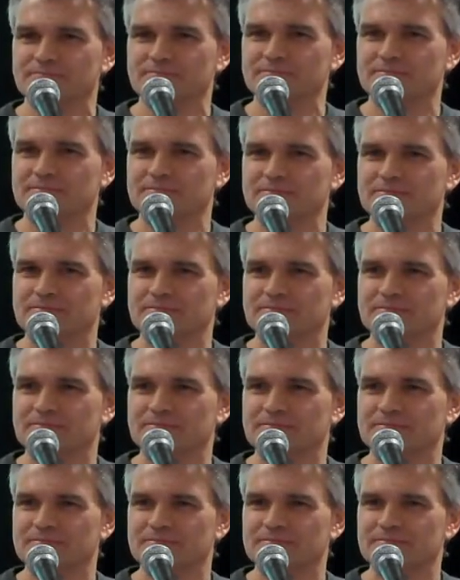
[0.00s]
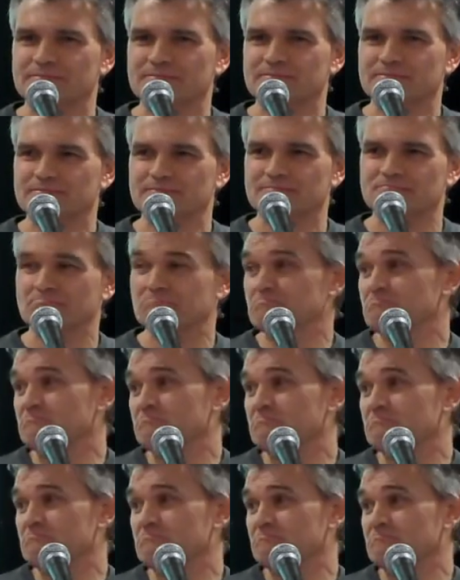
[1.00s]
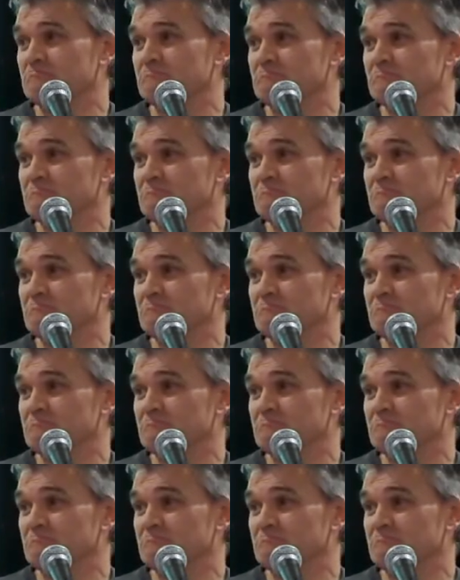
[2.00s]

(silence)